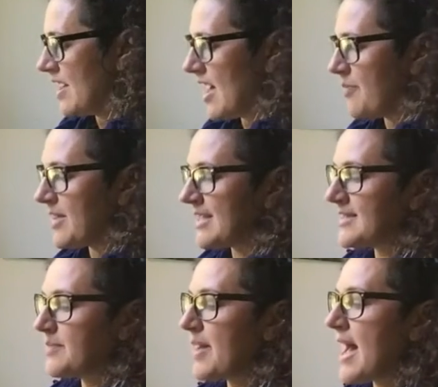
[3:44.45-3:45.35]
A
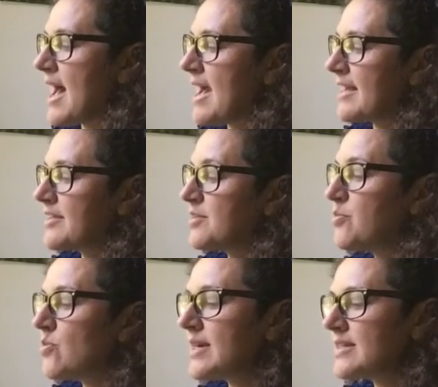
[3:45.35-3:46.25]
plastic bag. The
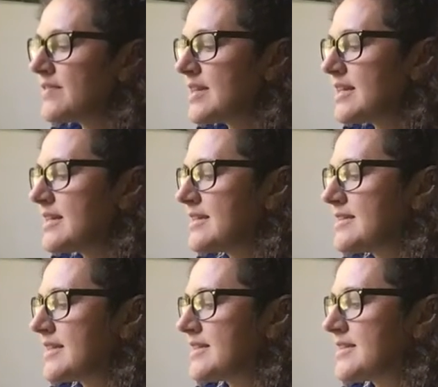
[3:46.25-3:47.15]
point of it
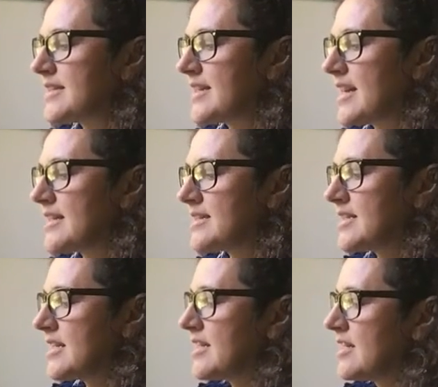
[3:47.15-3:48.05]
is to get,
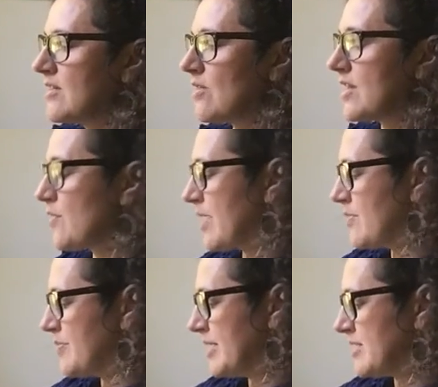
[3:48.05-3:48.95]
or another way
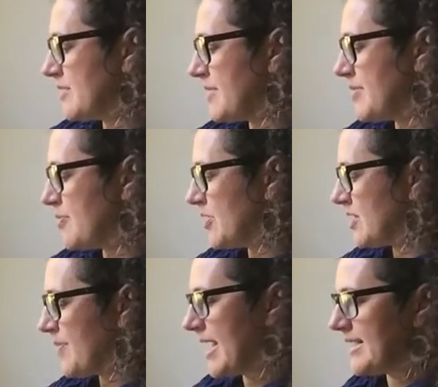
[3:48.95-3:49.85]
would be to maybe put
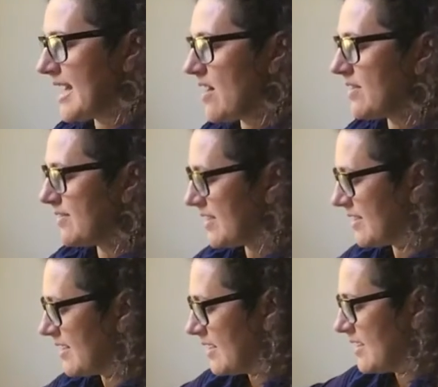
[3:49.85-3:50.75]
the paint down and then